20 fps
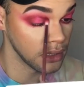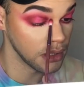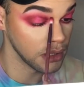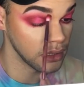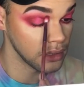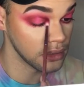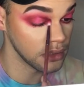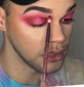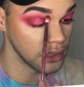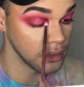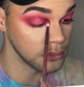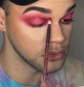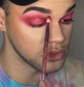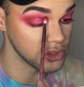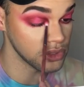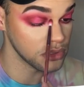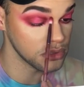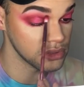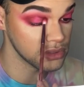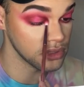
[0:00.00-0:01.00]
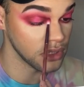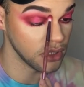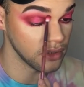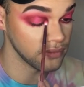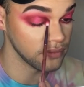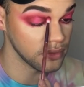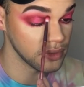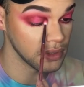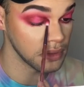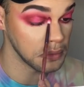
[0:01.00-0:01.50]
And then I'm just going to
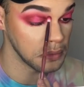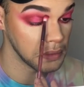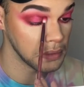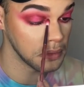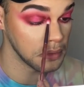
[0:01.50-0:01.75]
soften.